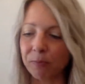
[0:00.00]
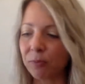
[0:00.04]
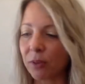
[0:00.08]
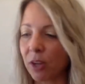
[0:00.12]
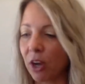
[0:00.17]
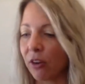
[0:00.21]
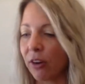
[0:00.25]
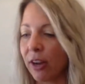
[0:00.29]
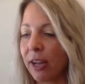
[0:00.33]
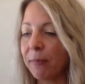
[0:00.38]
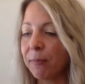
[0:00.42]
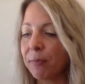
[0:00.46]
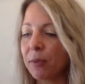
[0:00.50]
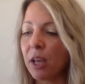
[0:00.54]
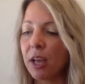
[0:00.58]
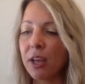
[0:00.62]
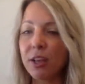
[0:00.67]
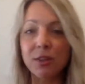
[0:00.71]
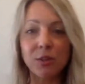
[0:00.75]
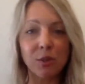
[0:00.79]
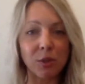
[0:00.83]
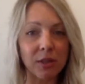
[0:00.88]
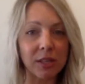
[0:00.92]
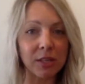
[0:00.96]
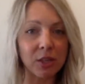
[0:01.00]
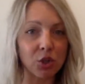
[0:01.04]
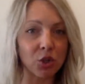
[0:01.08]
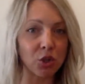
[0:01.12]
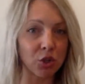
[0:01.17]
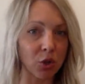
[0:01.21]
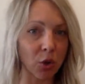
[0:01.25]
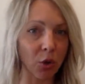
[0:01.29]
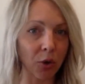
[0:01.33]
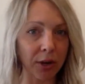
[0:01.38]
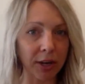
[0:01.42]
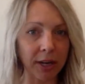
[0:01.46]
All right, so this
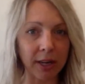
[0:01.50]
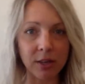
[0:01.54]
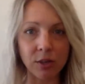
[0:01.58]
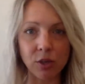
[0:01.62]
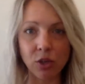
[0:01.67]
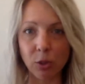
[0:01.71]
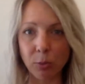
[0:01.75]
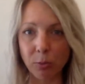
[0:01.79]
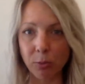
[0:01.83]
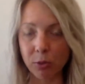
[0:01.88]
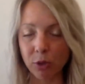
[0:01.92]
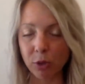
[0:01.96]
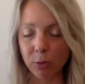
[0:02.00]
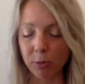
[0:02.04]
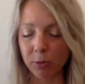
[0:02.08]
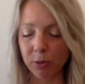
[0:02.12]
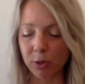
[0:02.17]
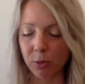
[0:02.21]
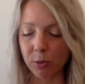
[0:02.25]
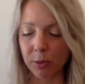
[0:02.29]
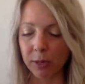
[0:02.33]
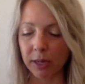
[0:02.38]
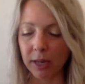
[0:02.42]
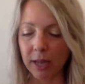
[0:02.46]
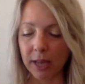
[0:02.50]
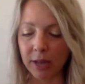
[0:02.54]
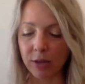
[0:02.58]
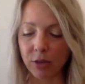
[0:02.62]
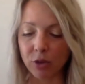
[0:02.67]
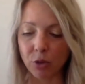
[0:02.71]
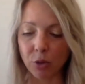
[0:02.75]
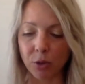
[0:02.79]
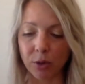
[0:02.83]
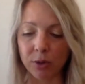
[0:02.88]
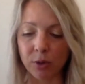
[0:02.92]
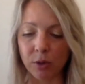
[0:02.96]
story is super sweet and
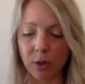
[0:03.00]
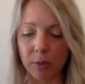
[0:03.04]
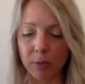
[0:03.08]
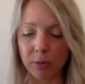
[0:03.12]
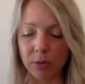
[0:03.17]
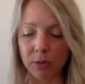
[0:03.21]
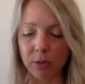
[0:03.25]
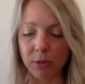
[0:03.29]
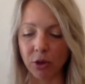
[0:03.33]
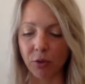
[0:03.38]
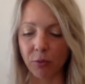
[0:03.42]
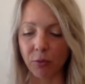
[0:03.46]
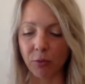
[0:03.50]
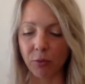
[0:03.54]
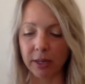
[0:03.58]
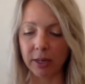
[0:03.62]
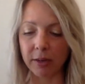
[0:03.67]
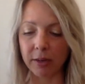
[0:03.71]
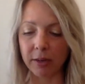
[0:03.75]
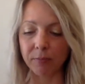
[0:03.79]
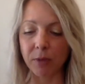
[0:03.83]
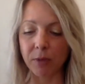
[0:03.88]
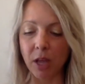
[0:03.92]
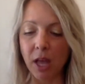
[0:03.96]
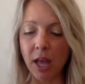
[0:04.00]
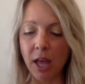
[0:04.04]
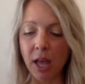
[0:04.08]
short, so I'm just gonna read it.